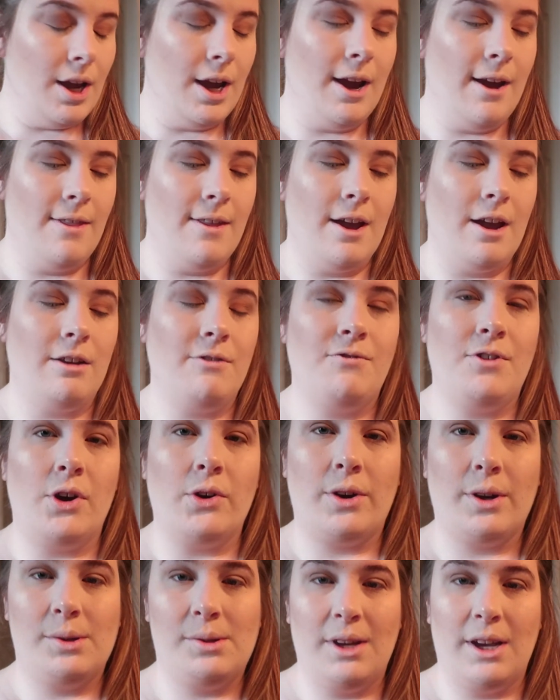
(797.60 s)
And then
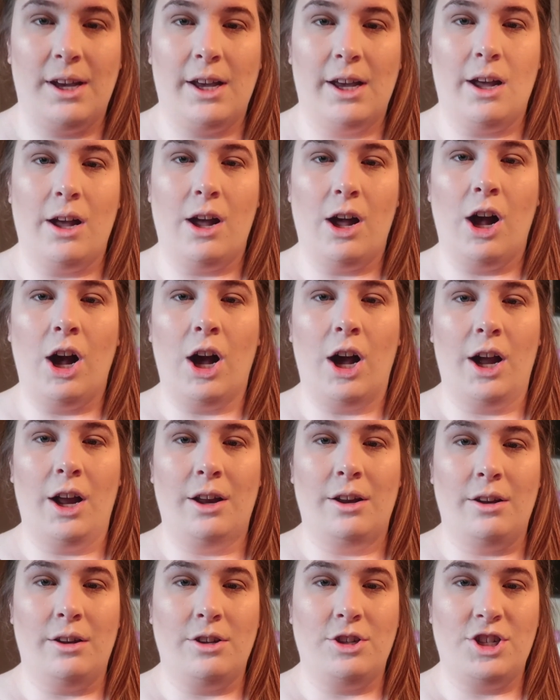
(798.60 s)
focus it
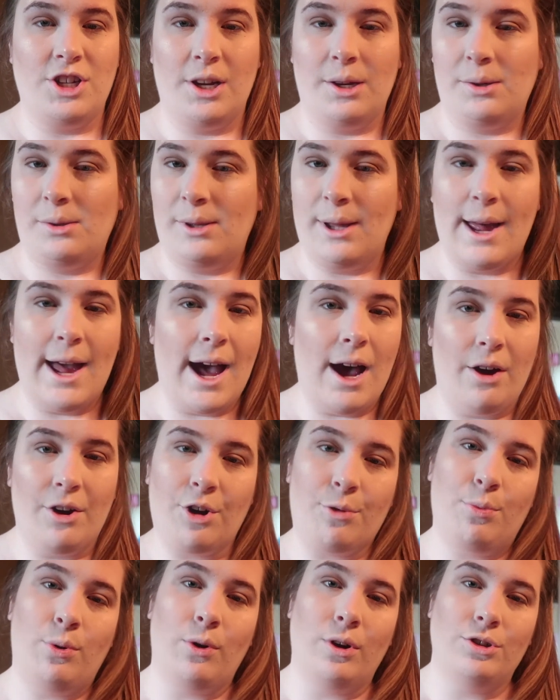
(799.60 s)
on just the
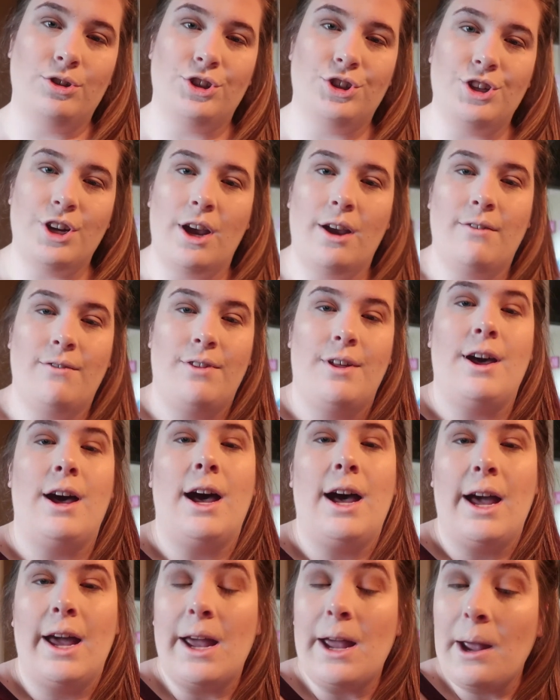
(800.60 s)
outer portion of the
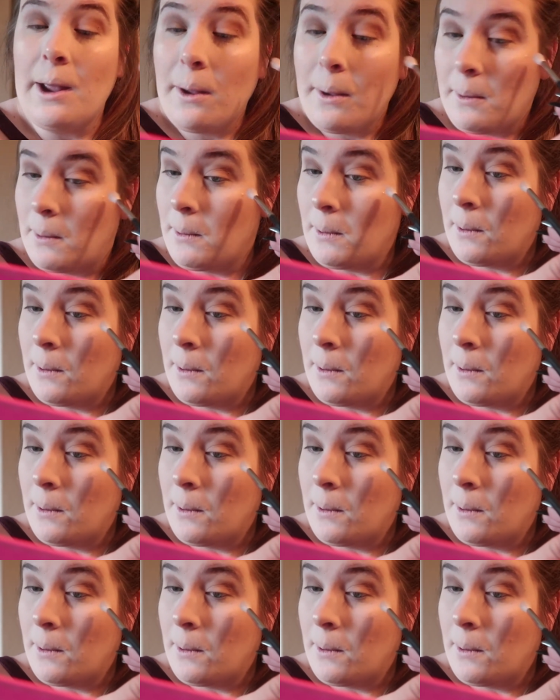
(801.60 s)
eye.